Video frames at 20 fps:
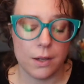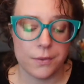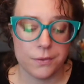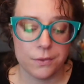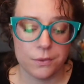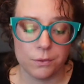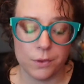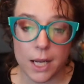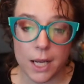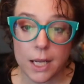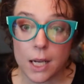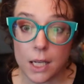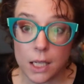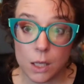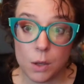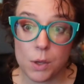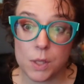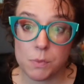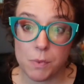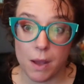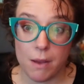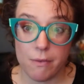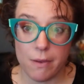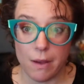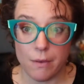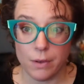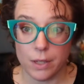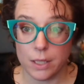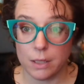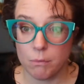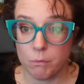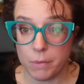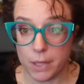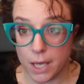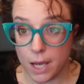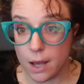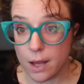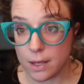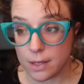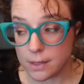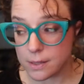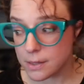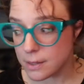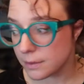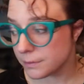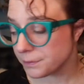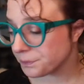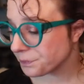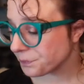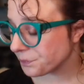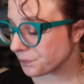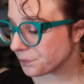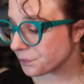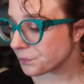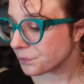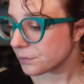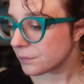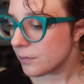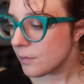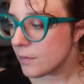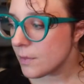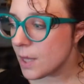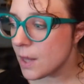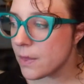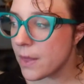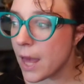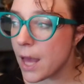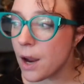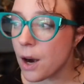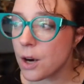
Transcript: Rank IQ is my favorite because they are